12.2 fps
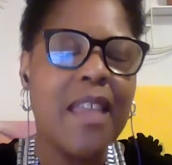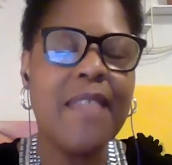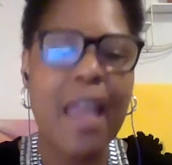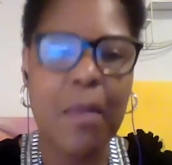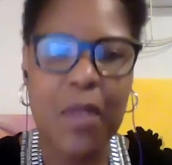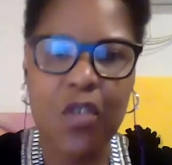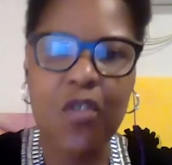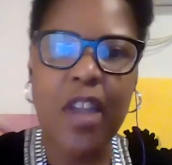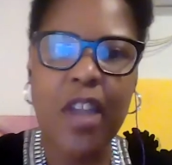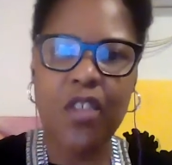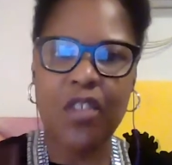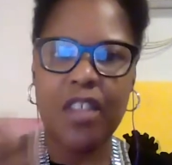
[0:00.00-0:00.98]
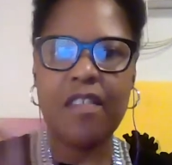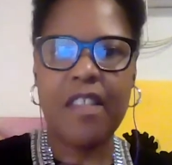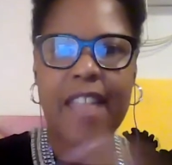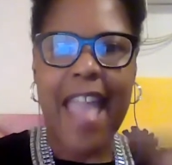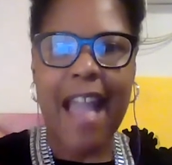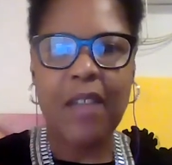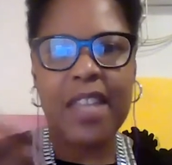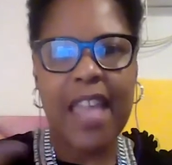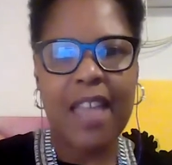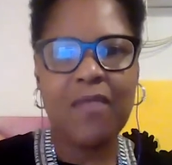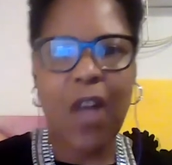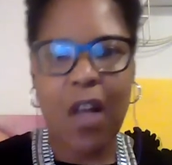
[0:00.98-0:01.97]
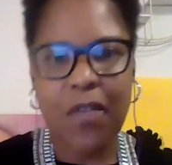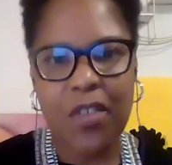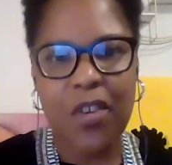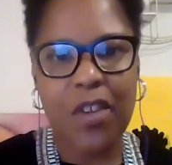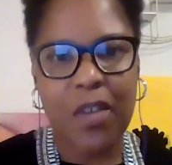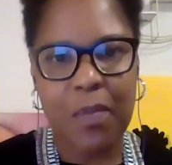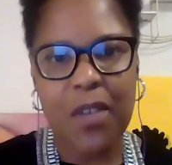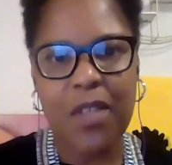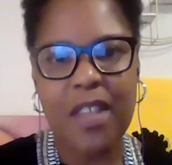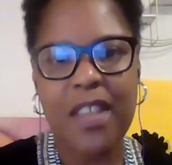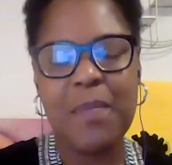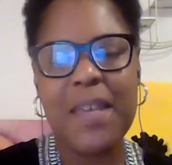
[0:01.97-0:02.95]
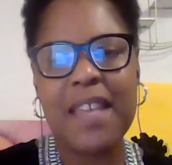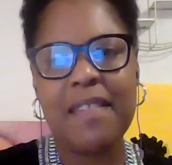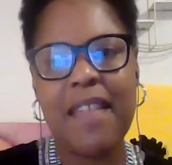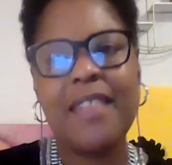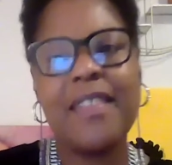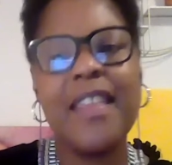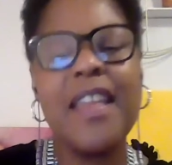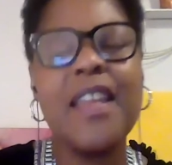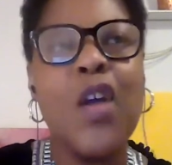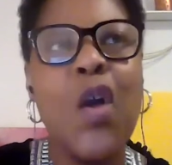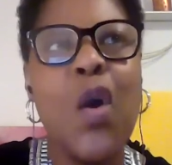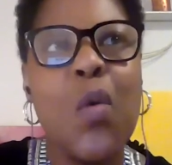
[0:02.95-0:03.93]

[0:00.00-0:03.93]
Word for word: demonstrations and how to get involved in your community because I think